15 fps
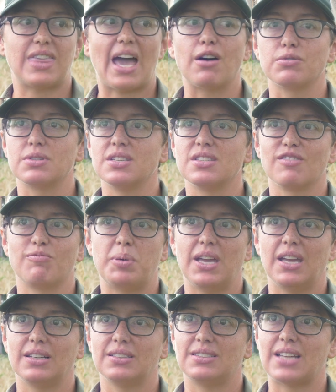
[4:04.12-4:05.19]
thousands of
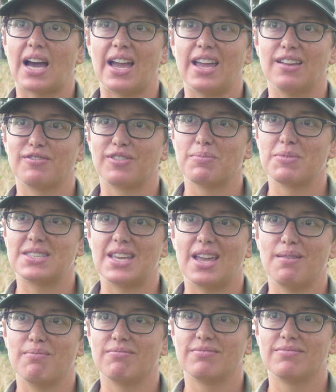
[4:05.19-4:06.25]
pigs dying from the
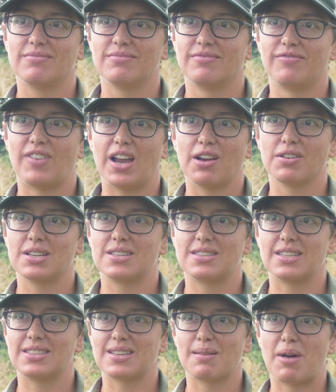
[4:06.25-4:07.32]
same virus
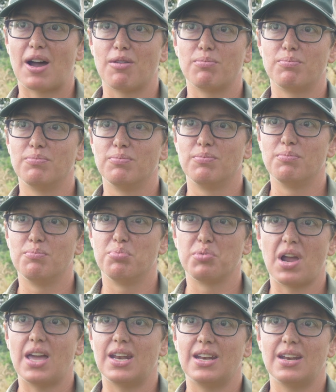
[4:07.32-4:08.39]
that somehow
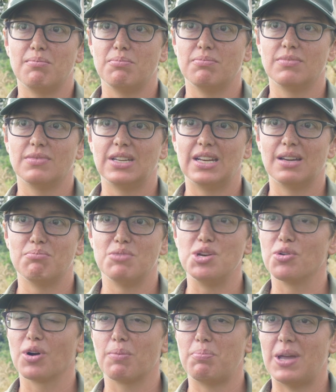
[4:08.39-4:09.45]
bred in a, in a
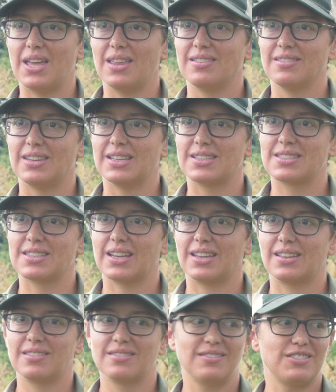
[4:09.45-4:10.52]
manure pit that's like
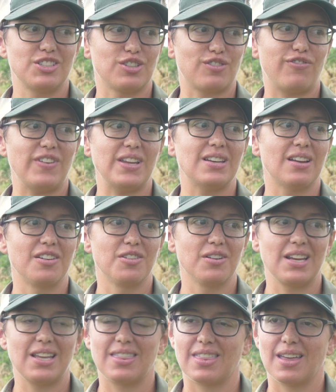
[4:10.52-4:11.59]
just feet
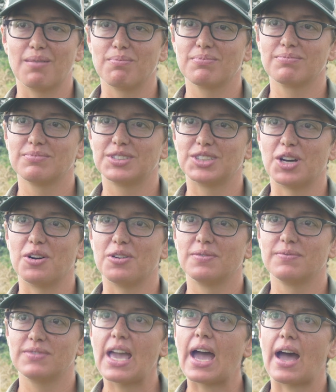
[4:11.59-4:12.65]
underneath them. So
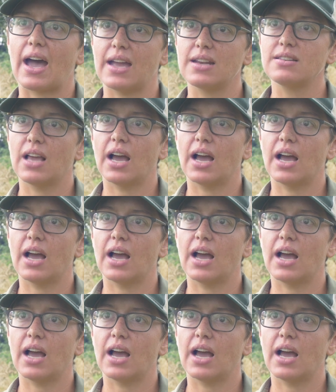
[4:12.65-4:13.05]
yeah, I,